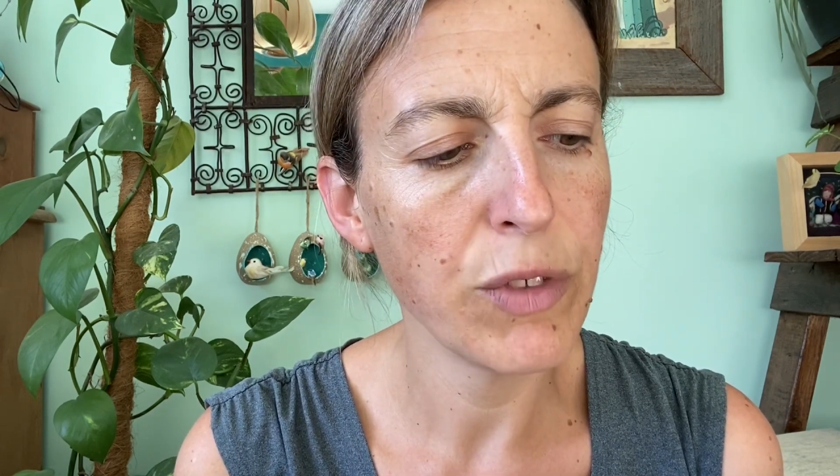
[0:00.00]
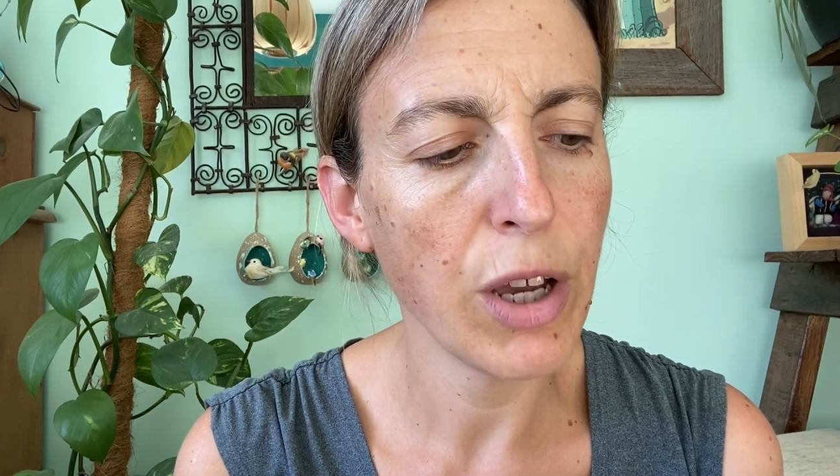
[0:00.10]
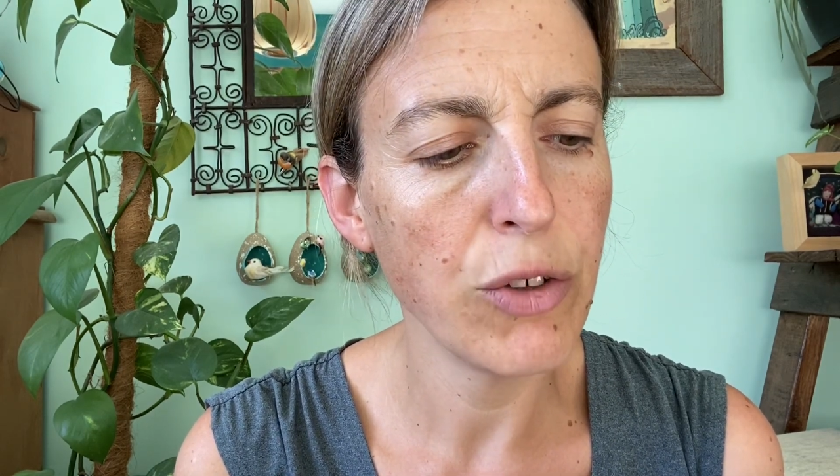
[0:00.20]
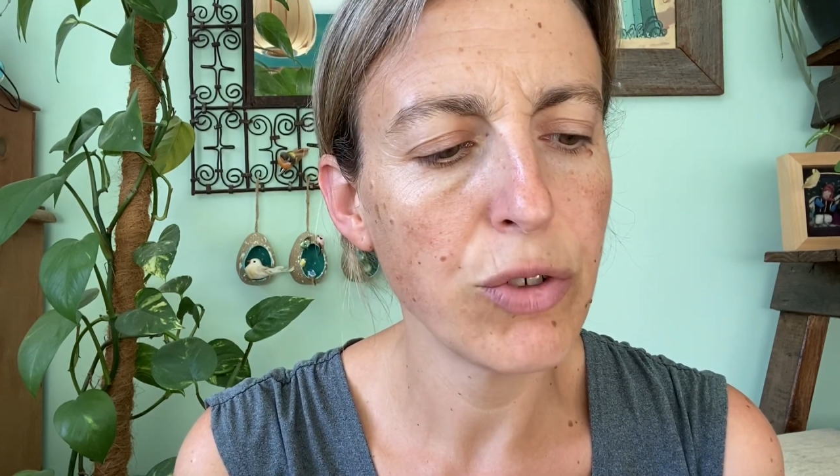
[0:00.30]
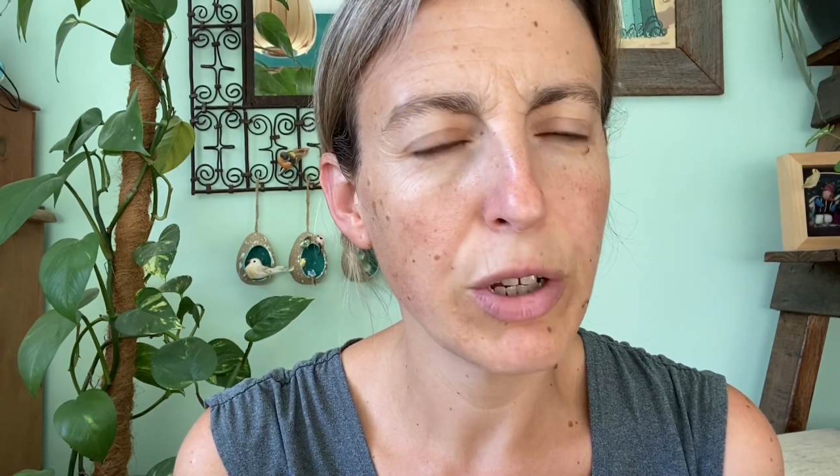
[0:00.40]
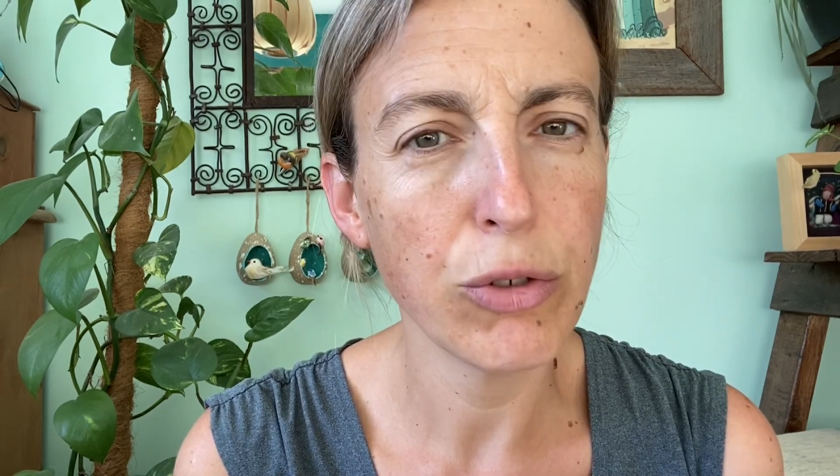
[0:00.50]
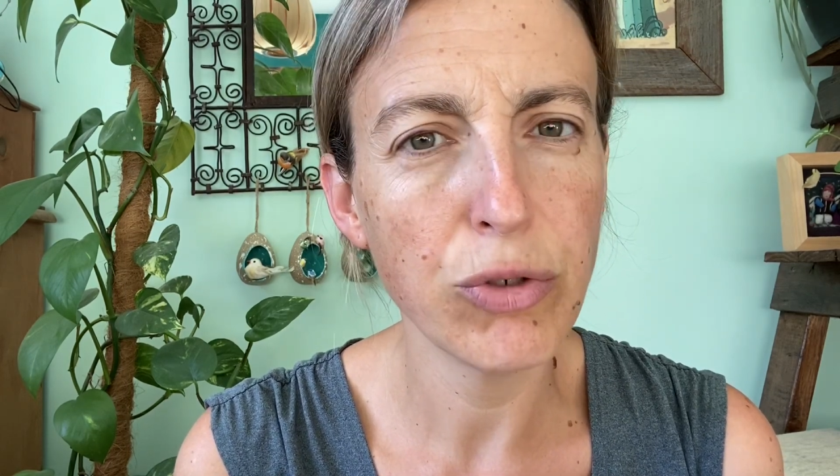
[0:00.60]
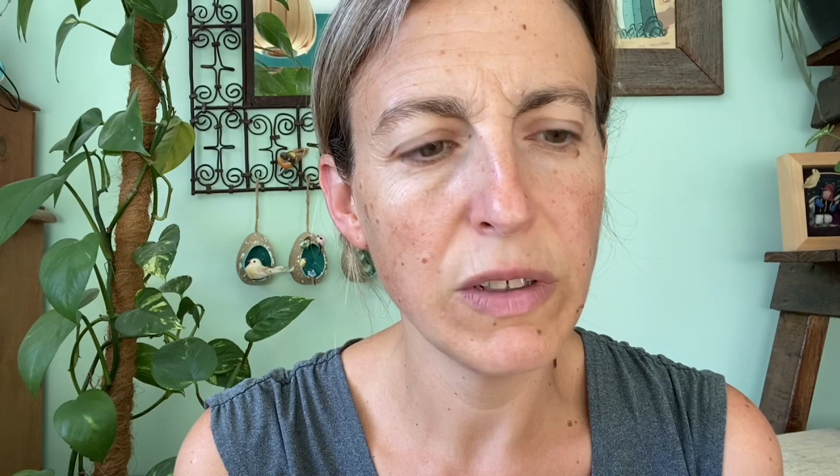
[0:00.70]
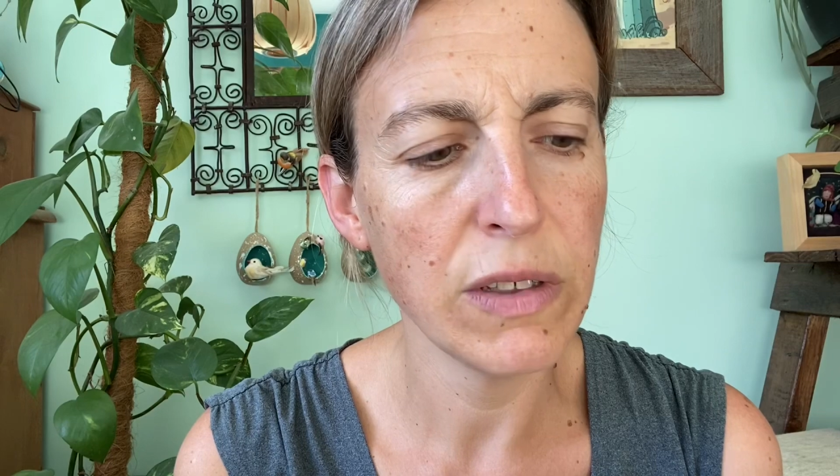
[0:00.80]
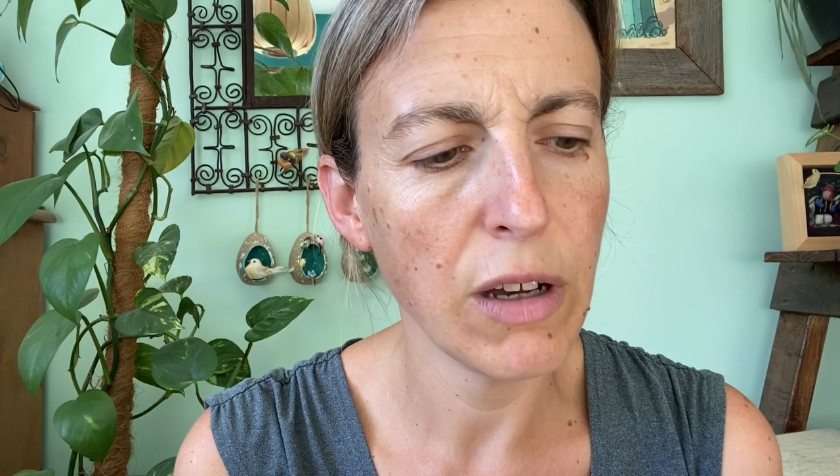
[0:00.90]
go
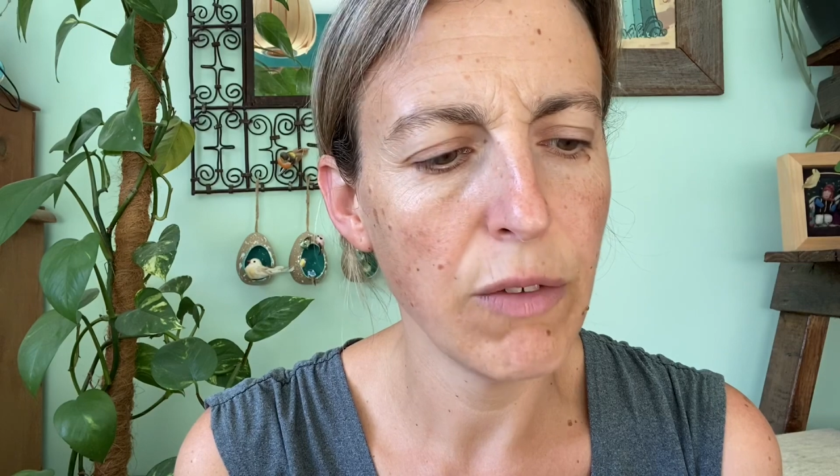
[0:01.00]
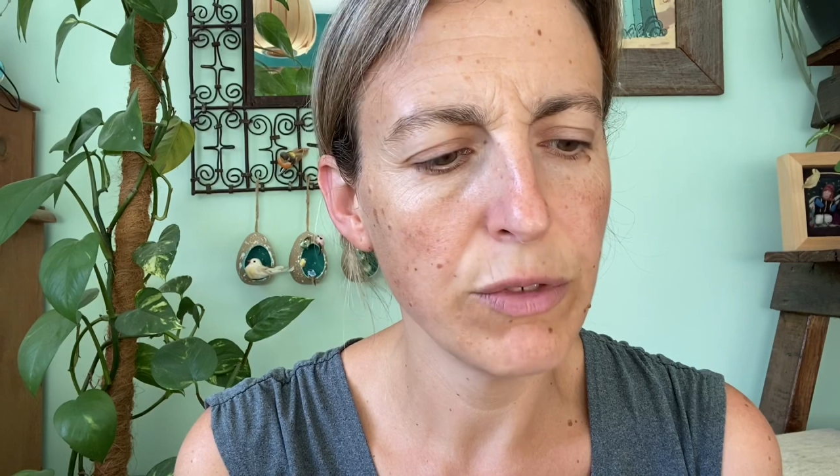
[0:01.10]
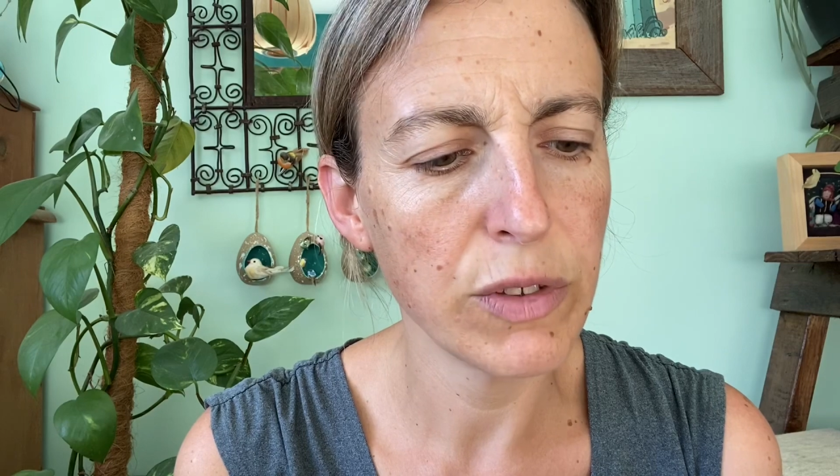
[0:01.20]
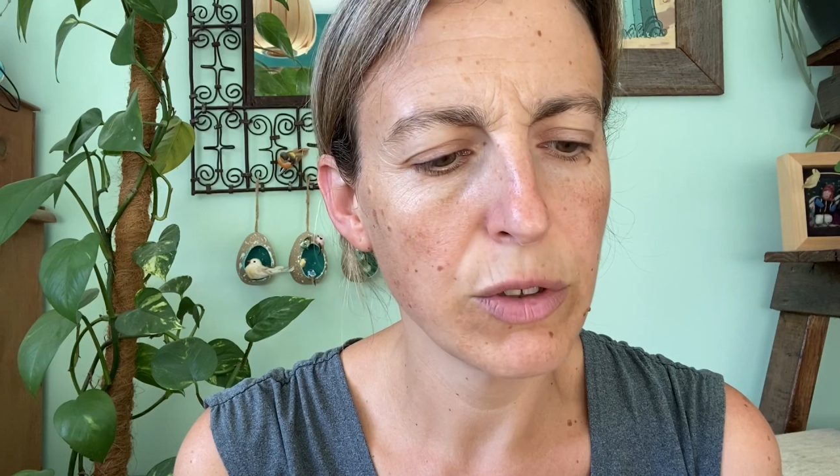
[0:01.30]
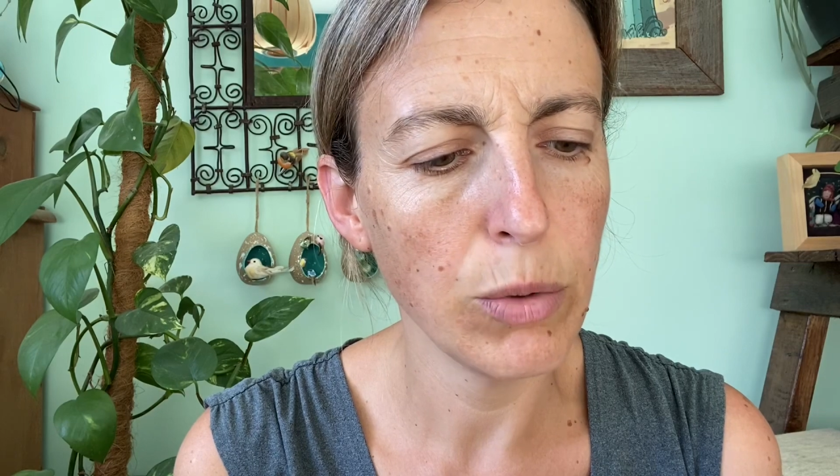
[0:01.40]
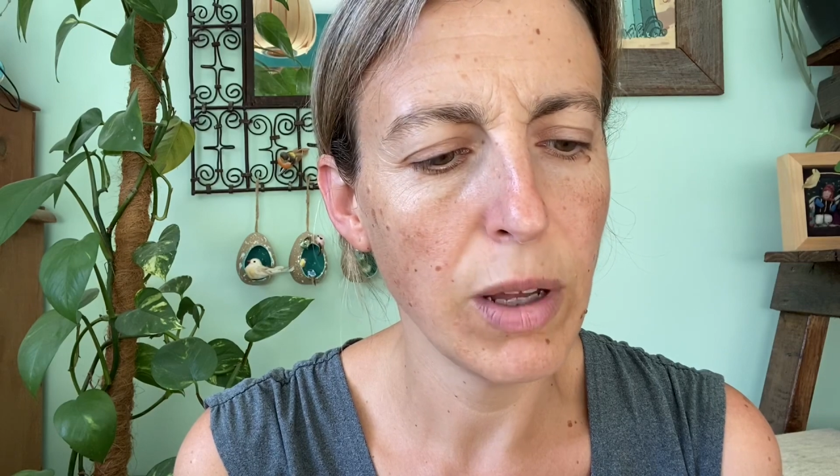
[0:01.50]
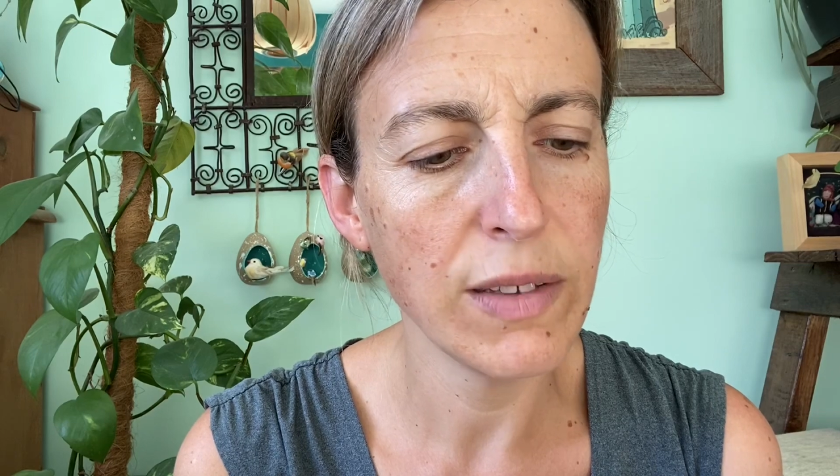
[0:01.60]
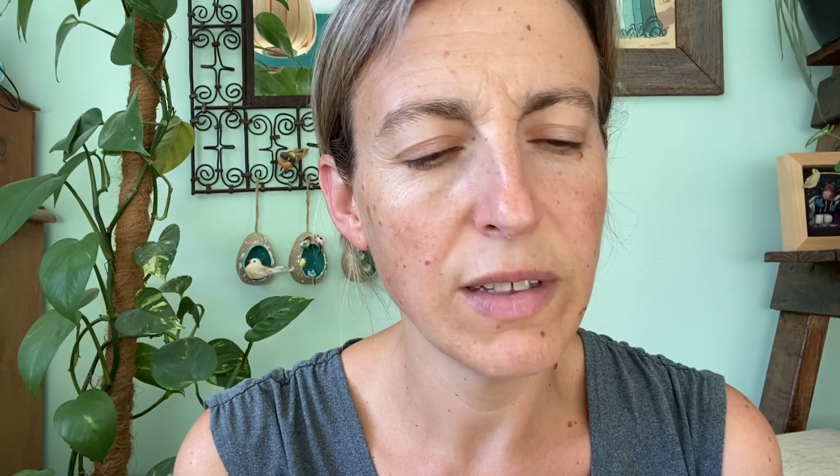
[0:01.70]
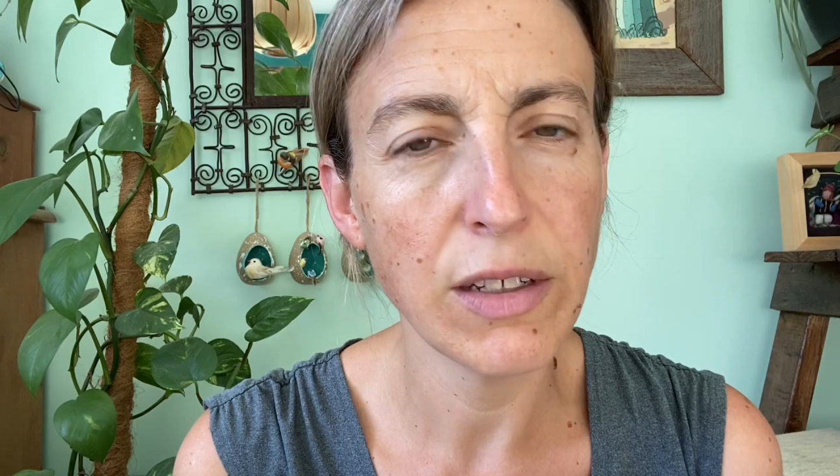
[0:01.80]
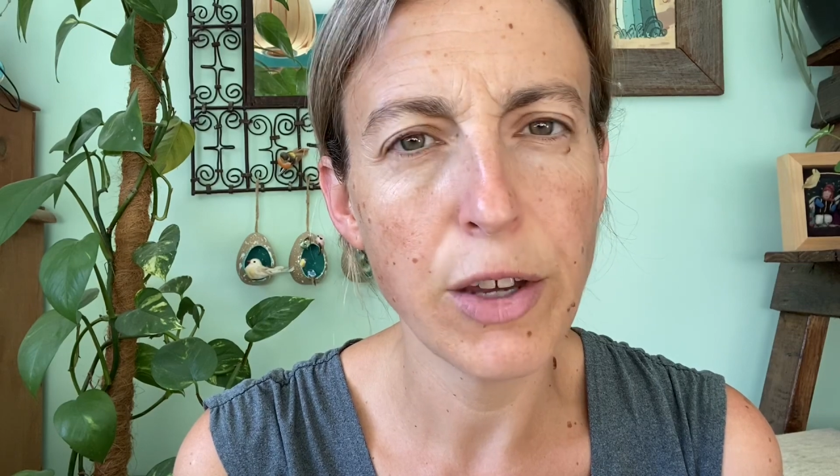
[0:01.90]
trick-or-treating after school, I
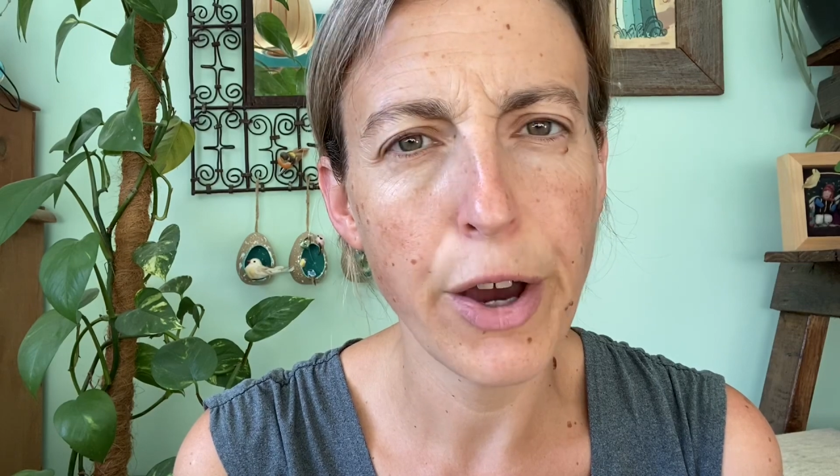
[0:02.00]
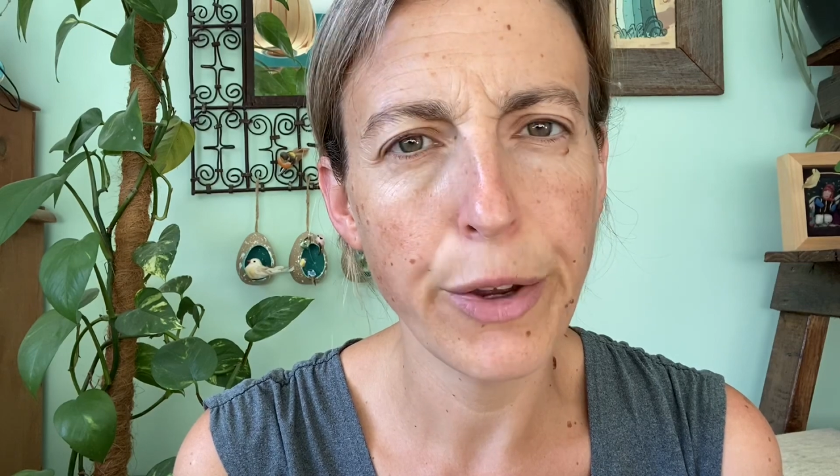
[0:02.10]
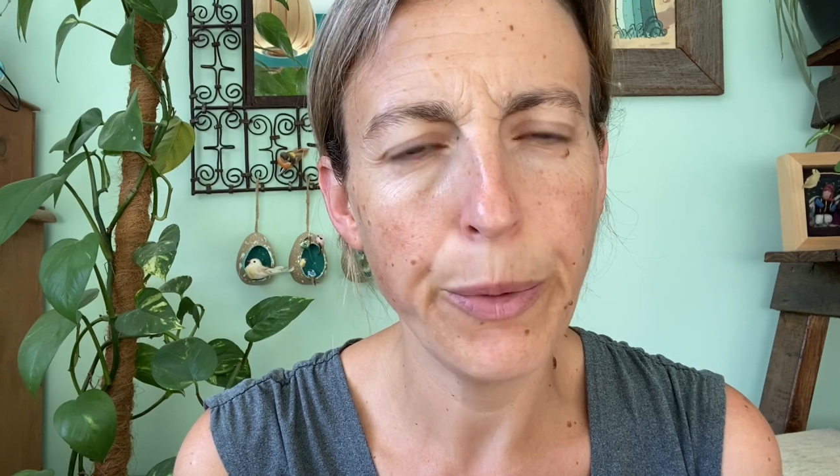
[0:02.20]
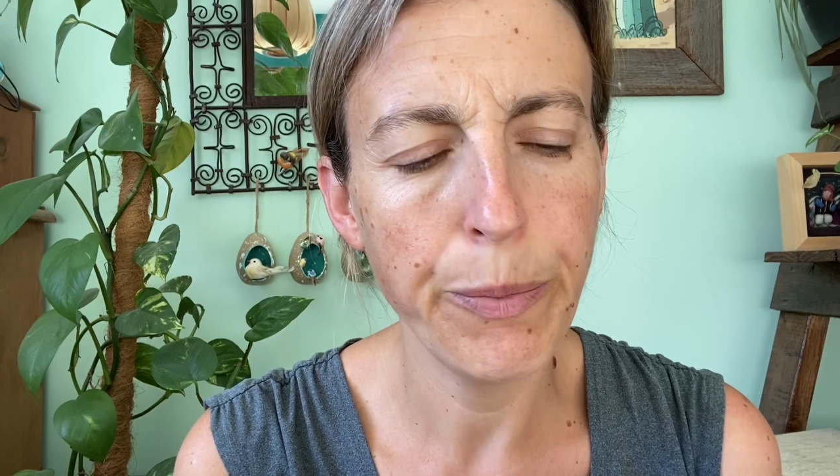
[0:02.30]
said no.